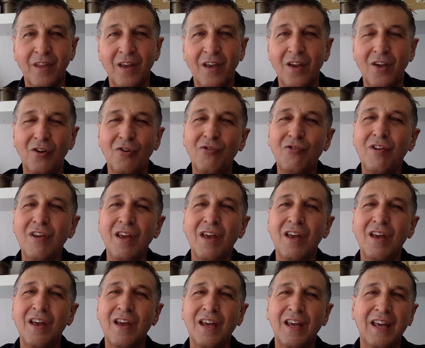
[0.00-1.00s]
You see,
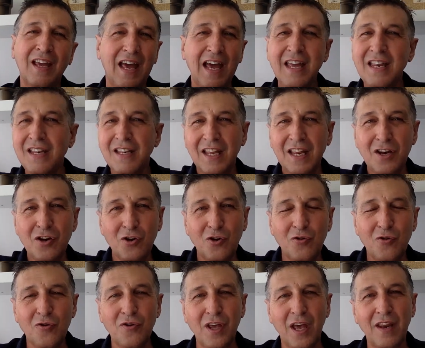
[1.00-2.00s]
Cain didn't
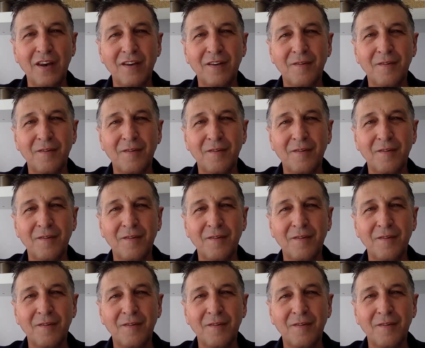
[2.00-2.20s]
do that.